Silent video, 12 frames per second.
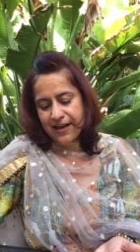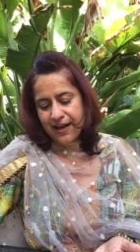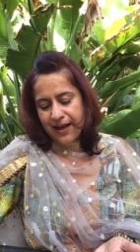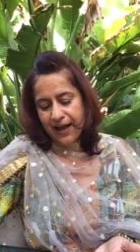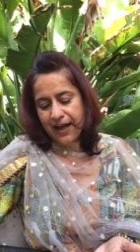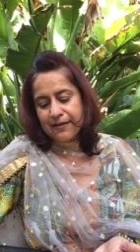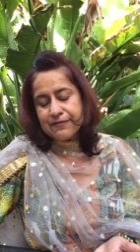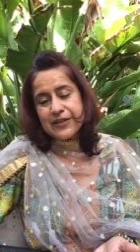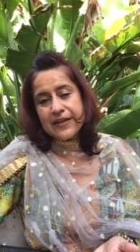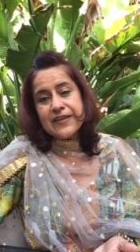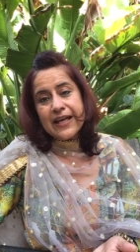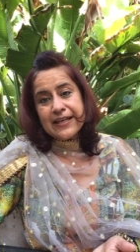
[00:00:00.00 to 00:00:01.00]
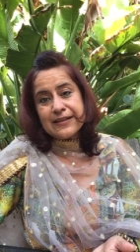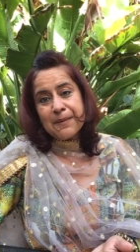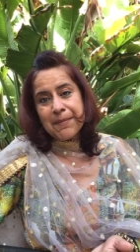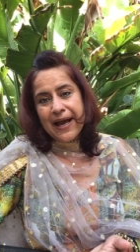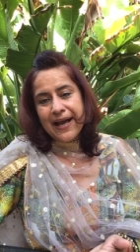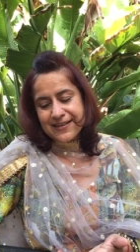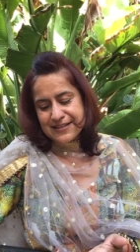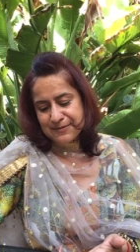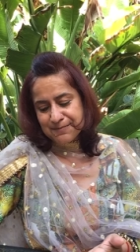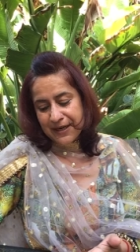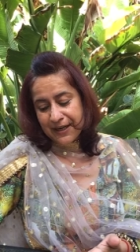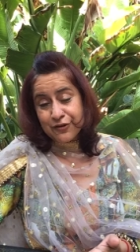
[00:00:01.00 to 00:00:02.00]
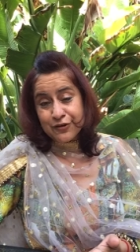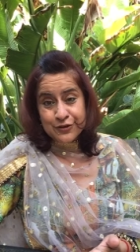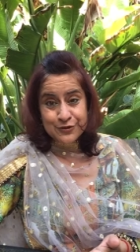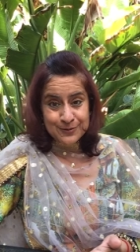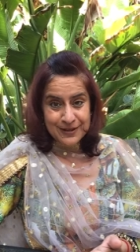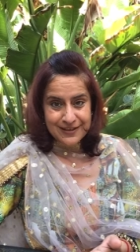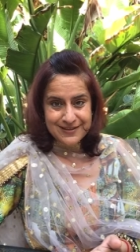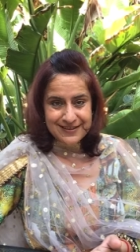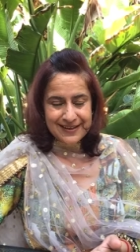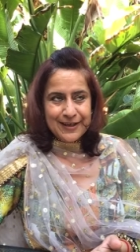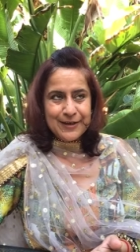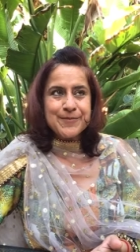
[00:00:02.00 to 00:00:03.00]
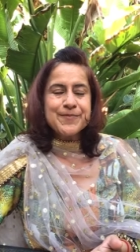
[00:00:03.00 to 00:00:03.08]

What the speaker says: I've done that in the past, but I couldn't do that today.